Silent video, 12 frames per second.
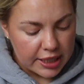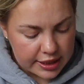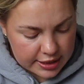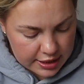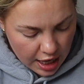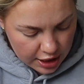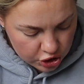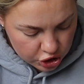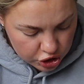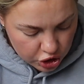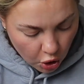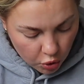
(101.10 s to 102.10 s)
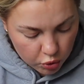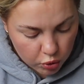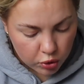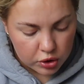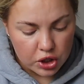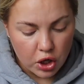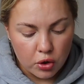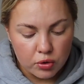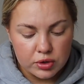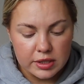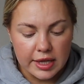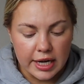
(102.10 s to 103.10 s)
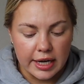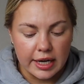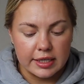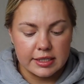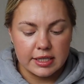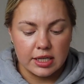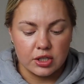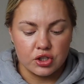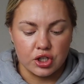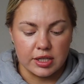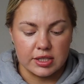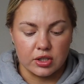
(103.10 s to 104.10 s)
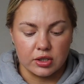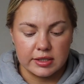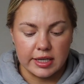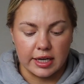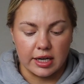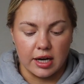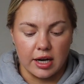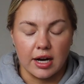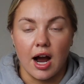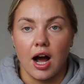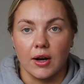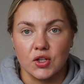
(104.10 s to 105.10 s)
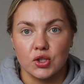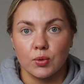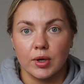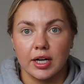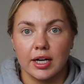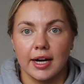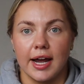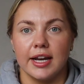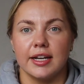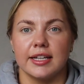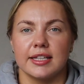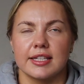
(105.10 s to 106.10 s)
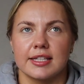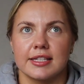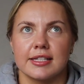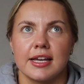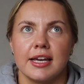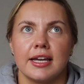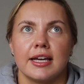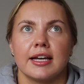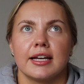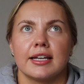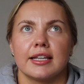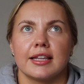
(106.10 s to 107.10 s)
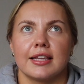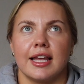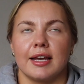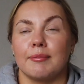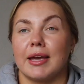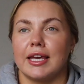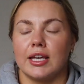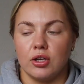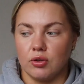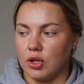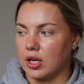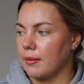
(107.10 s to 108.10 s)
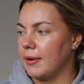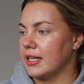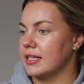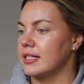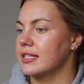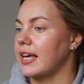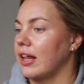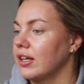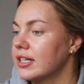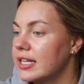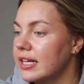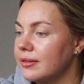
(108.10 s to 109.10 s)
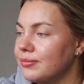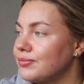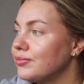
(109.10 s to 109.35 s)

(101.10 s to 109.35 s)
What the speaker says: it's not so cool toned that it just looks like a contour and it's like making you look a bit skeleton.